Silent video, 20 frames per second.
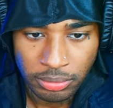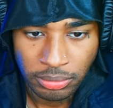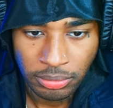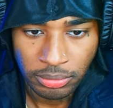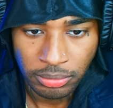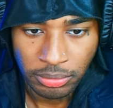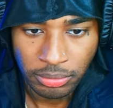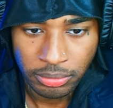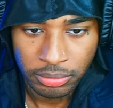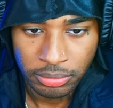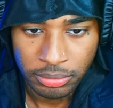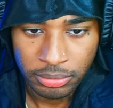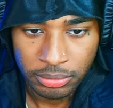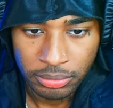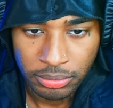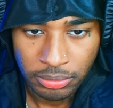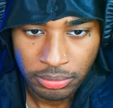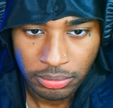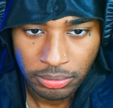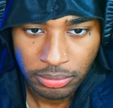
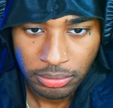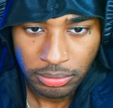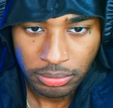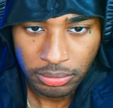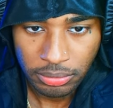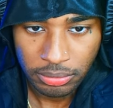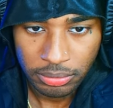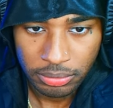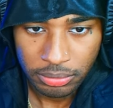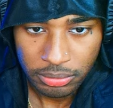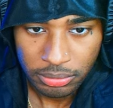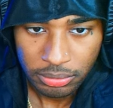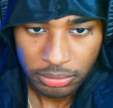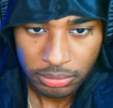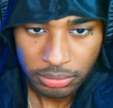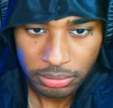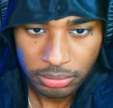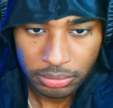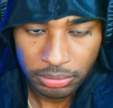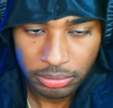
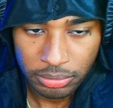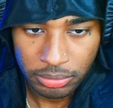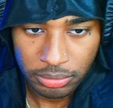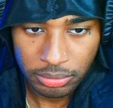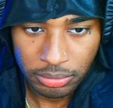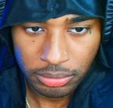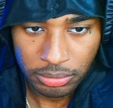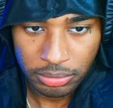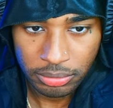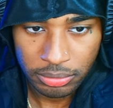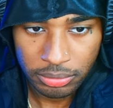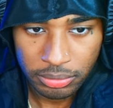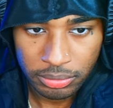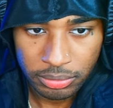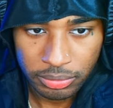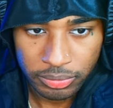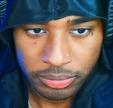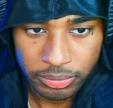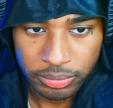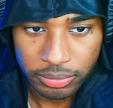
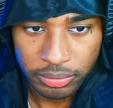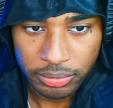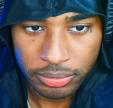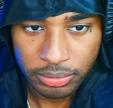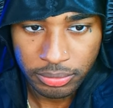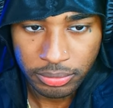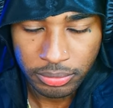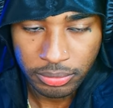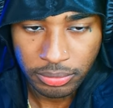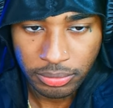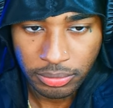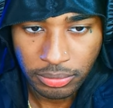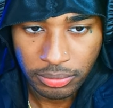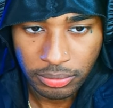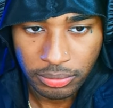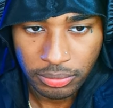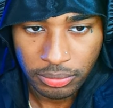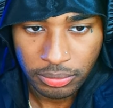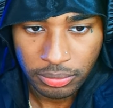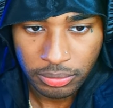
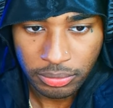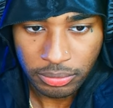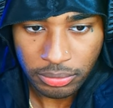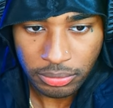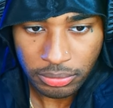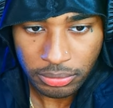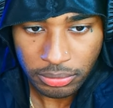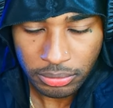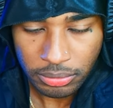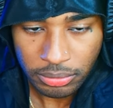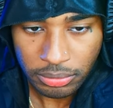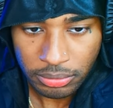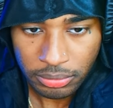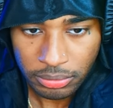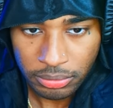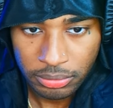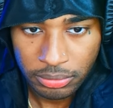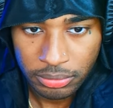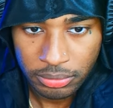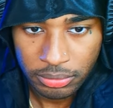(silent)